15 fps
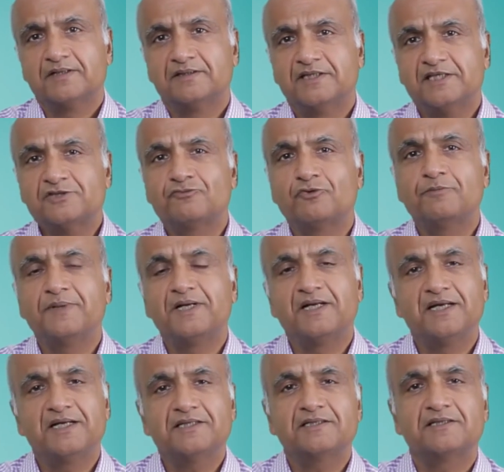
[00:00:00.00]
This would be
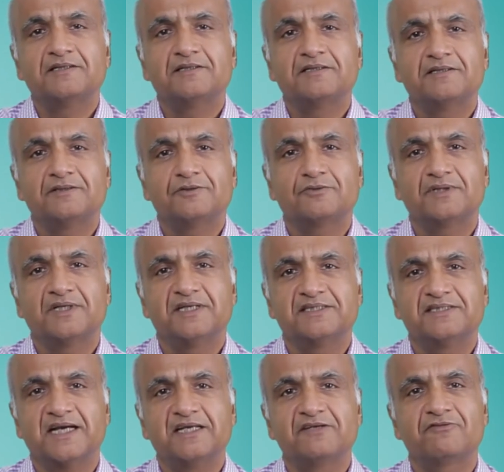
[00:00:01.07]
linked to the
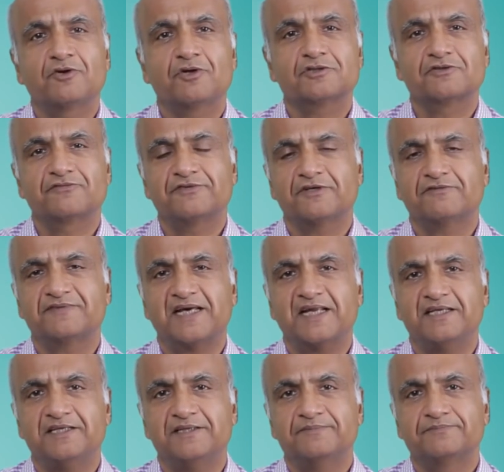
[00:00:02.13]
design philosophy of
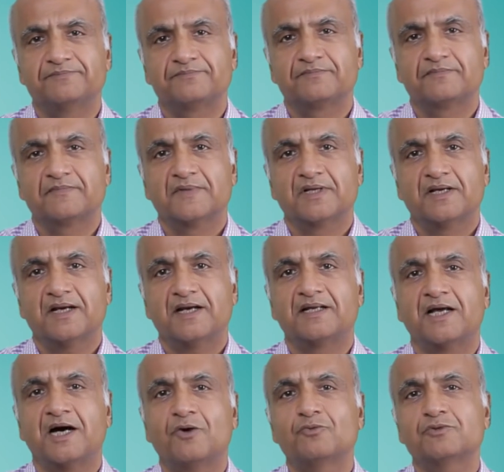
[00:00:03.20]
Tally
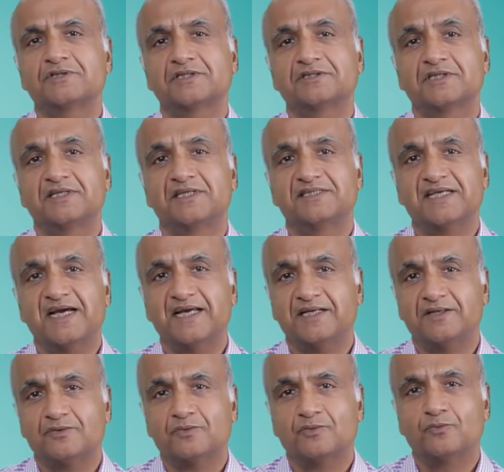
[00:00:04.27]
and how such a
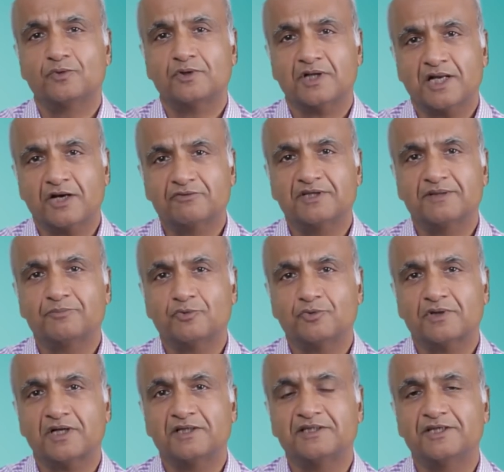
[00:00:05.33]
design would allow them to
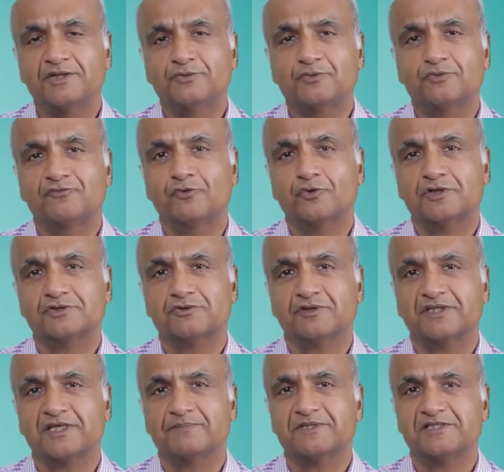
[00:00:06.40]
continue to focus
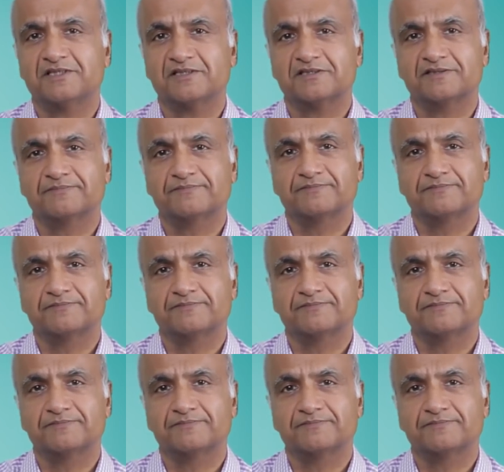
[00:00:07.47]
on their business.